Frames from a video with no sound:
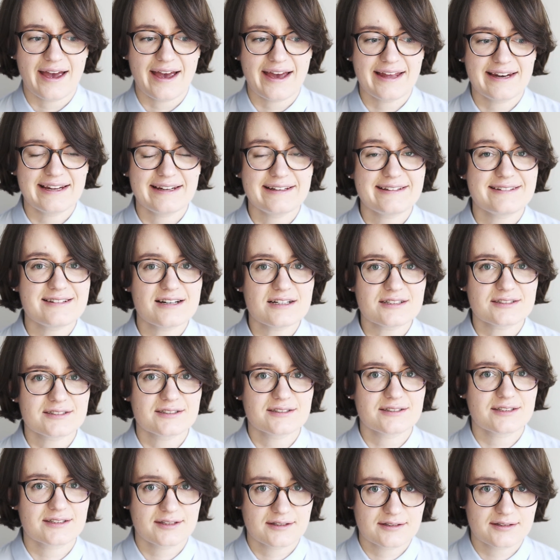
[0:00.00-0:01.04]
And it
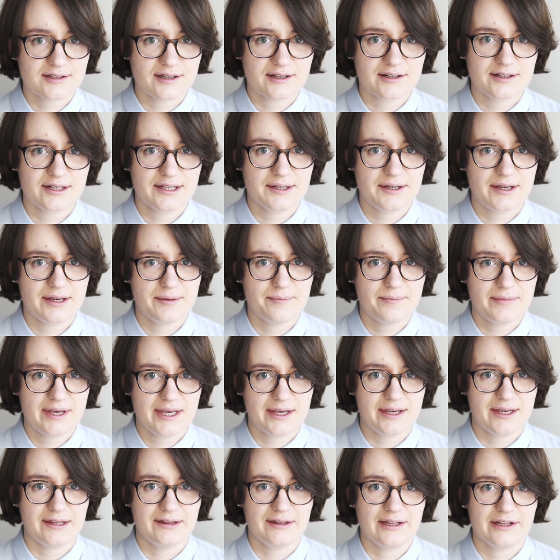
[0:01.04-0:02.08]
doesn't necessarily
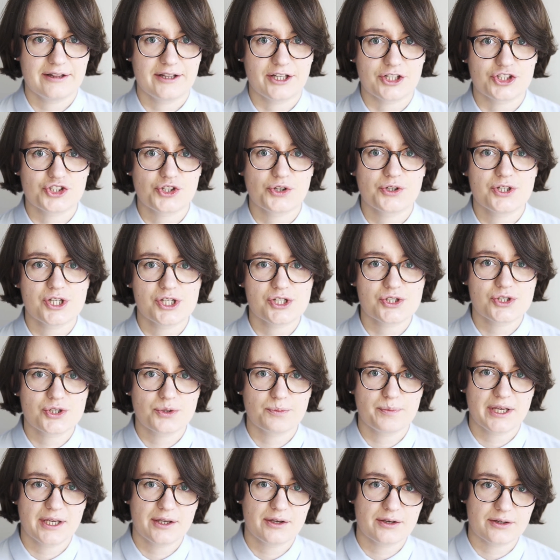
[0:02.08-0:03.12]
mean that you need to
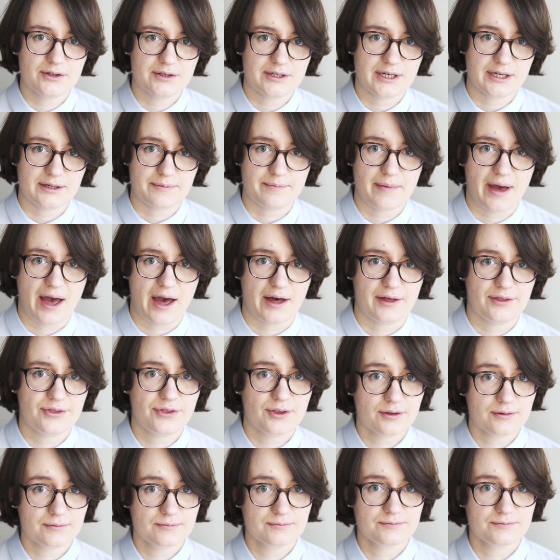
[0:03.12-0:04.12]
be good at math.